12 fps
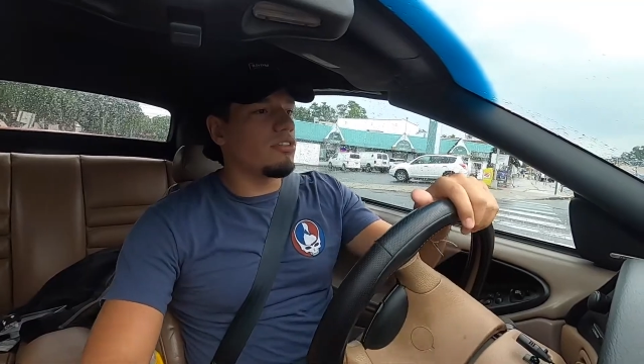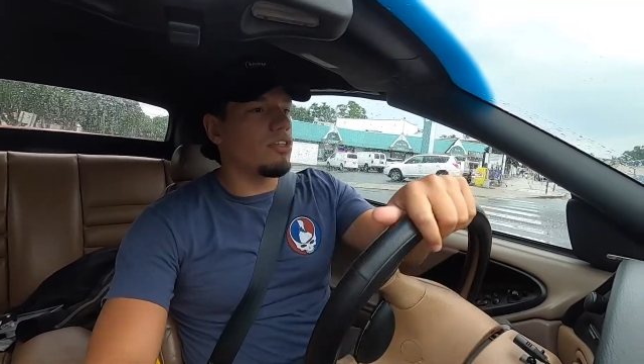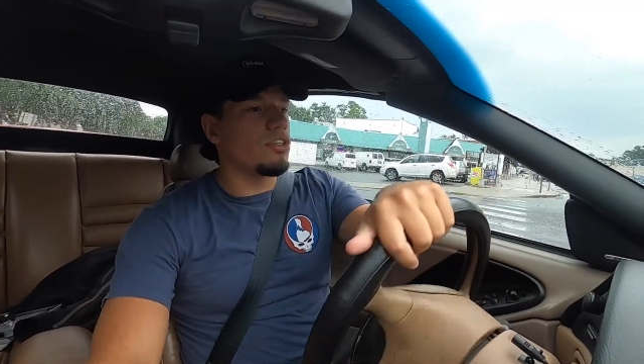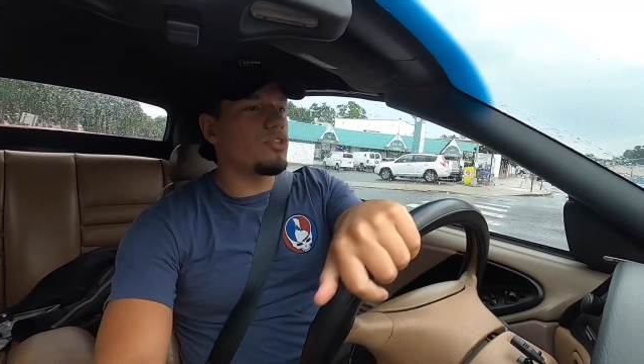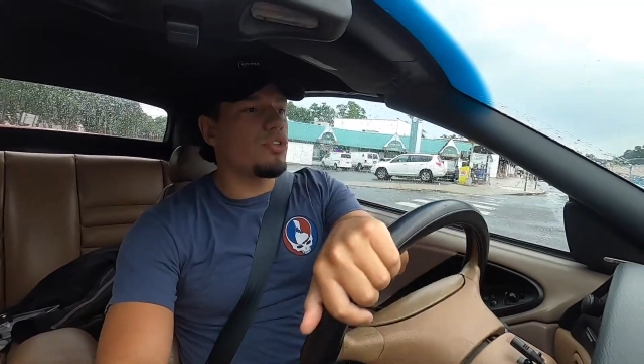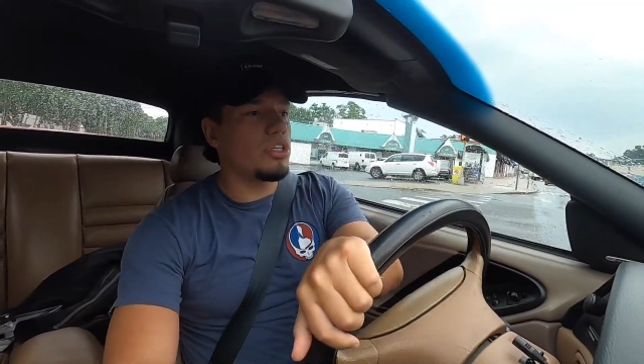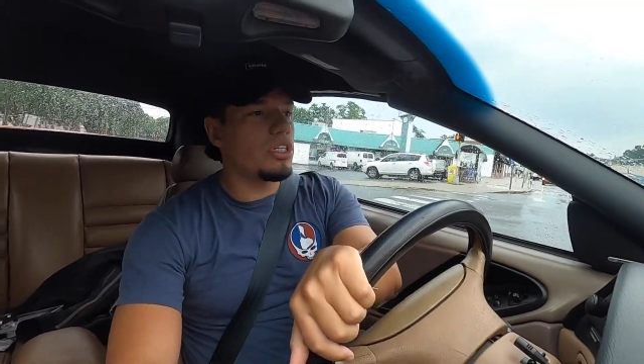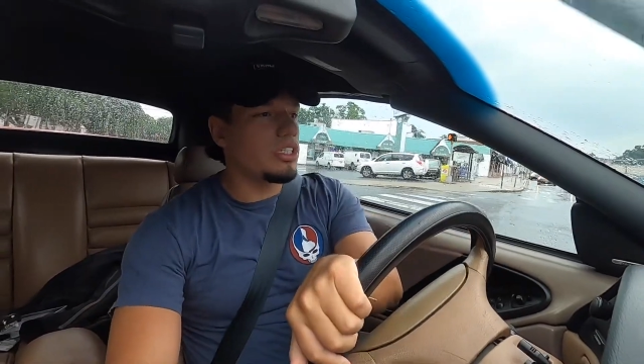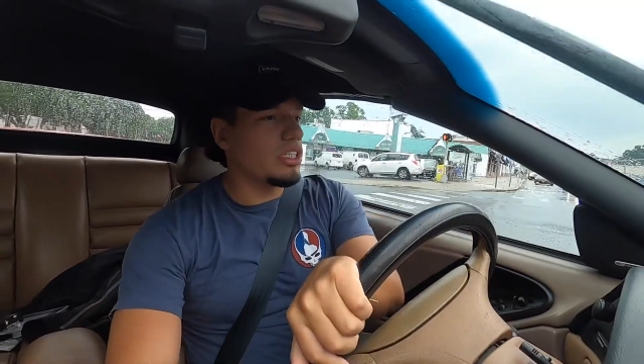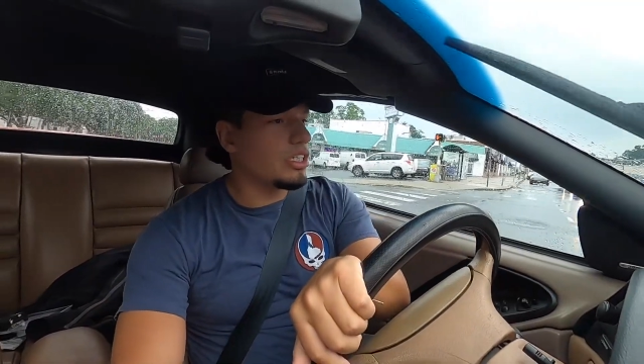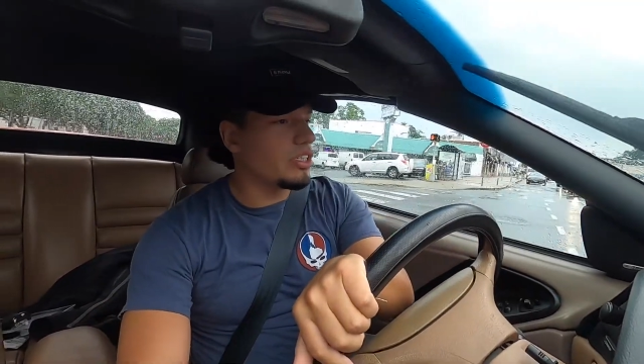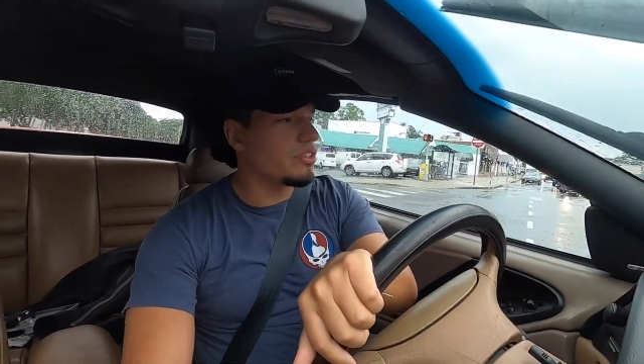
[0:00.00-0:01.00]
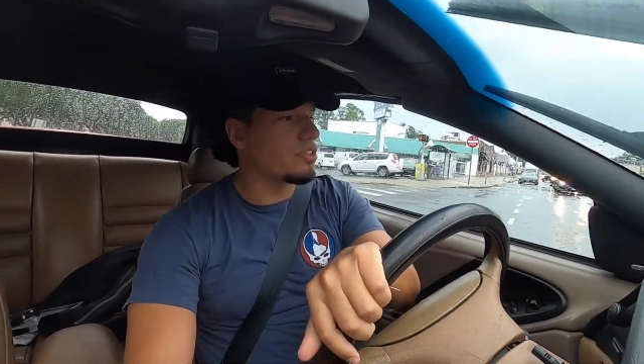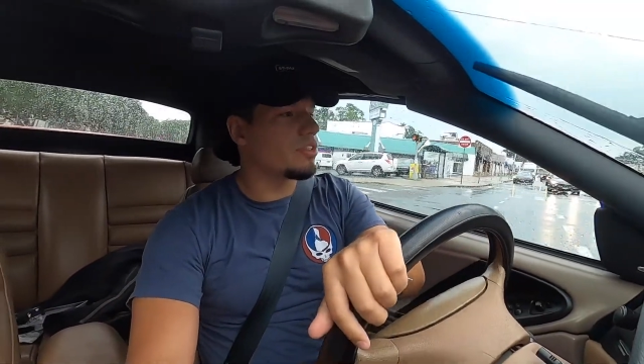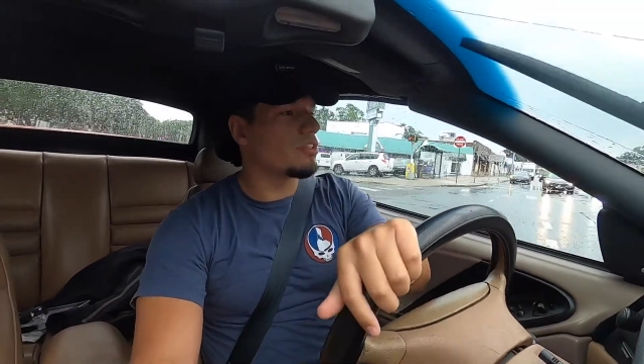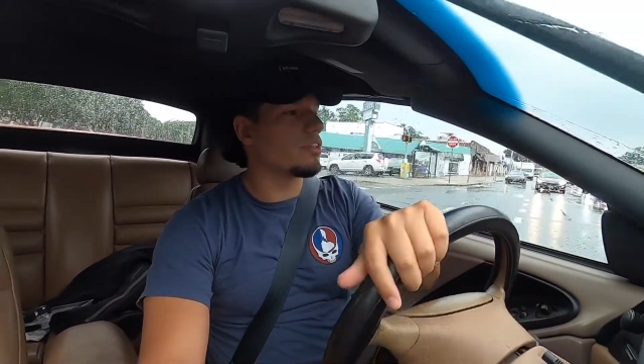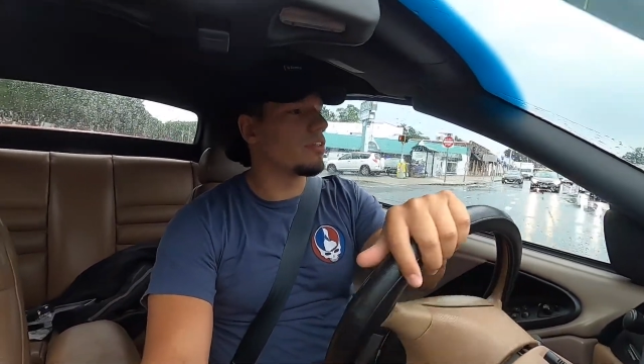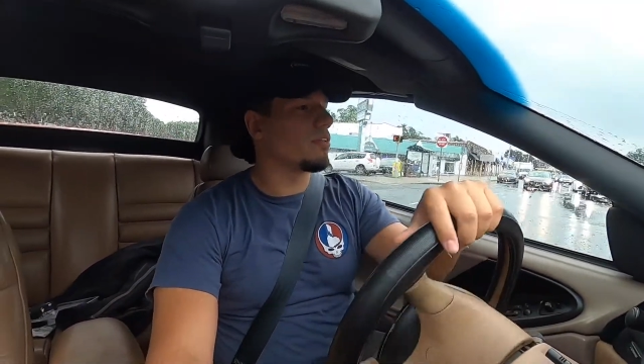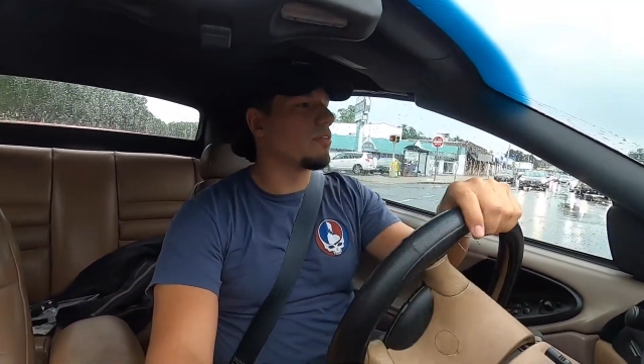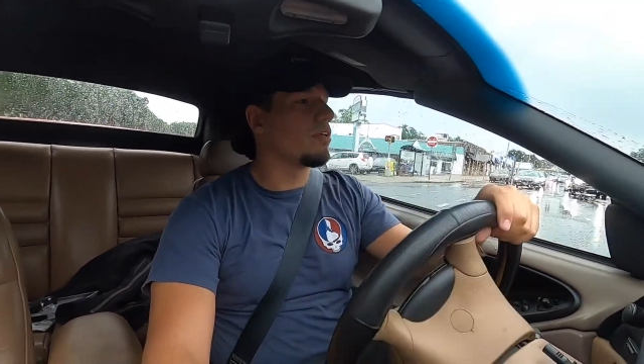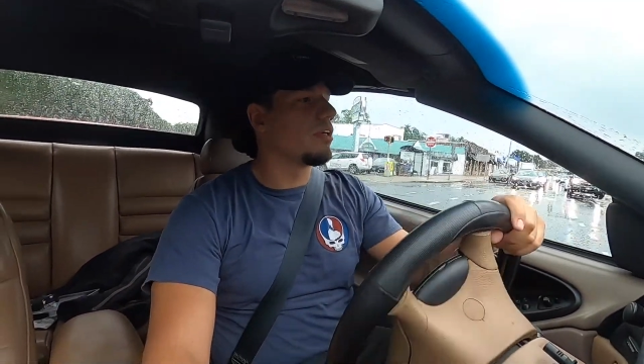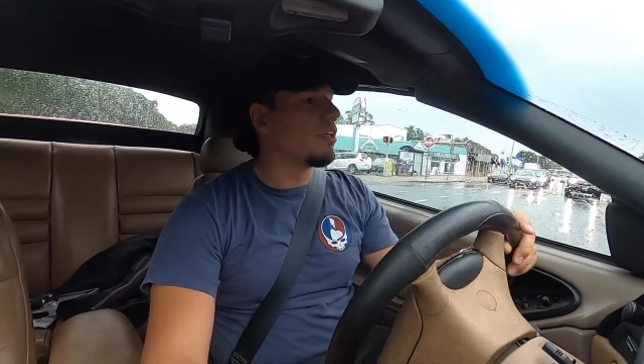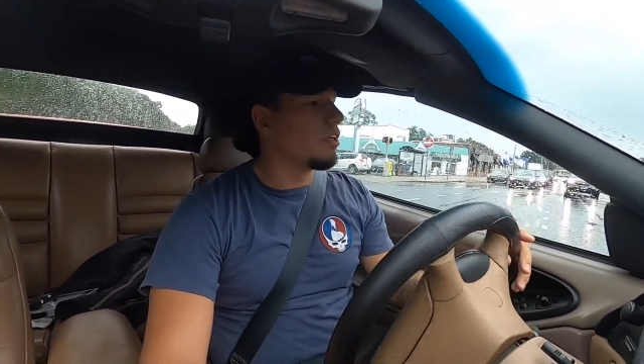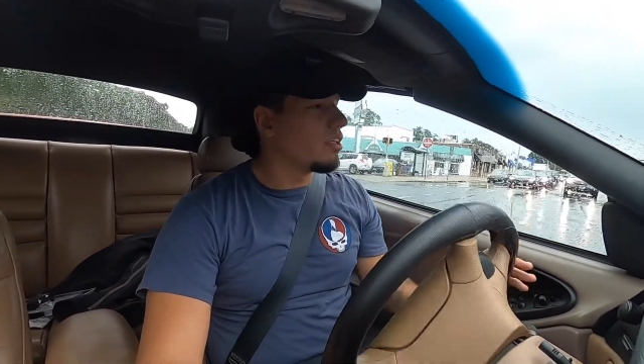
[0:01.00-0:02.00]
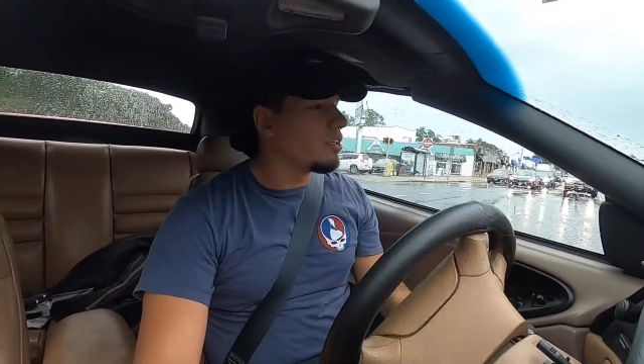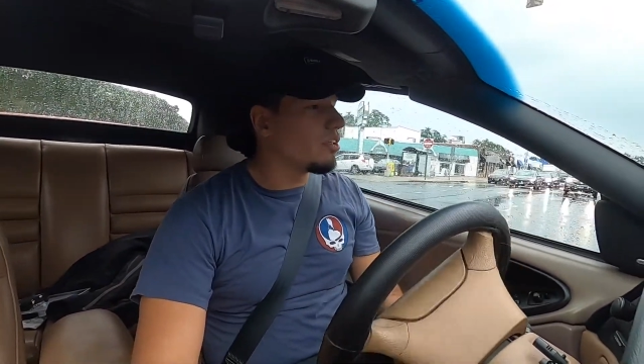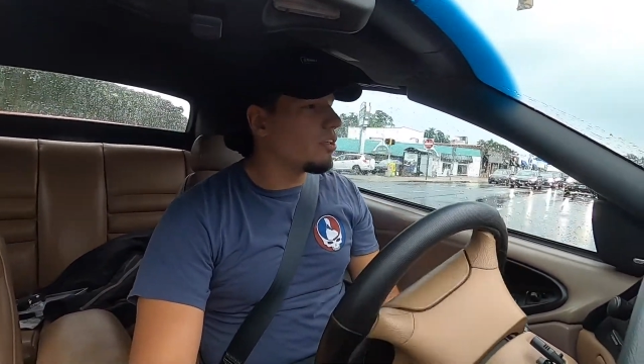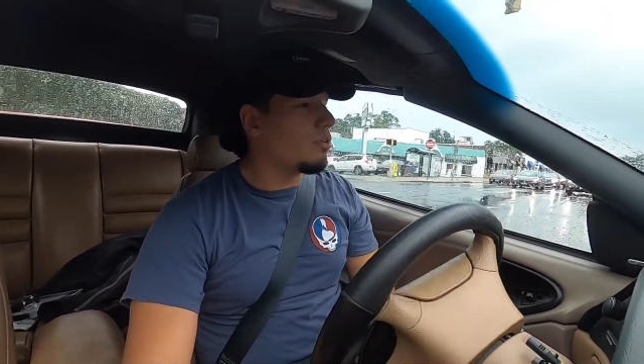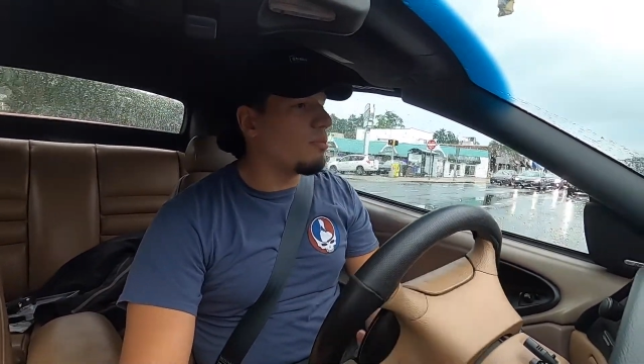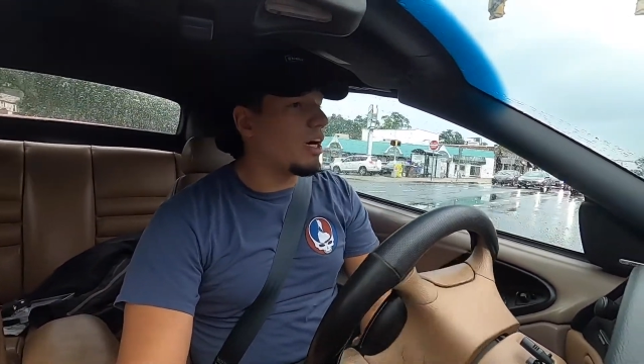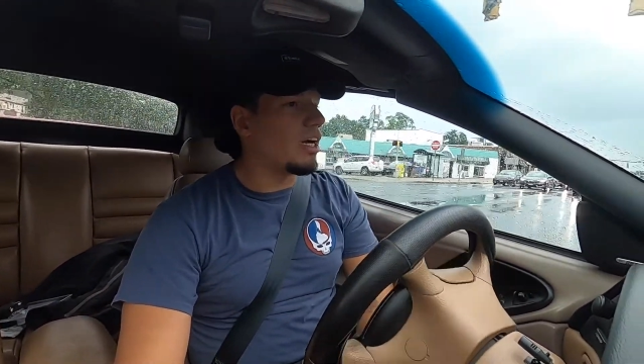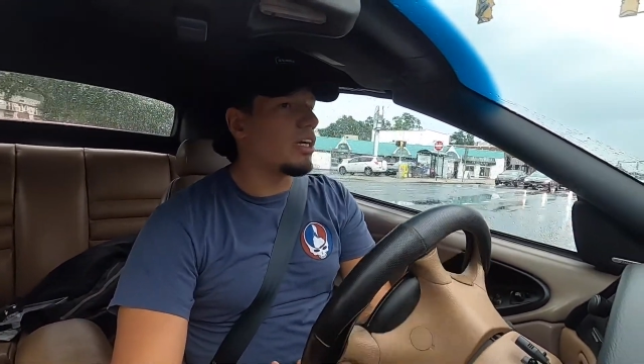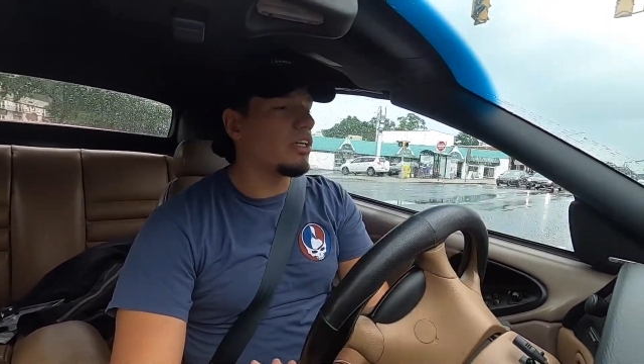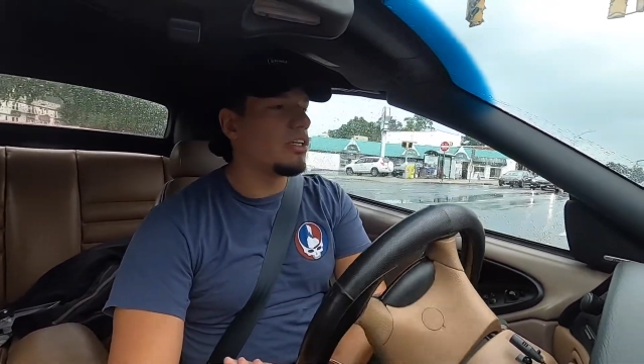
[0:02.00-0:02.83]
a trillion years to go by.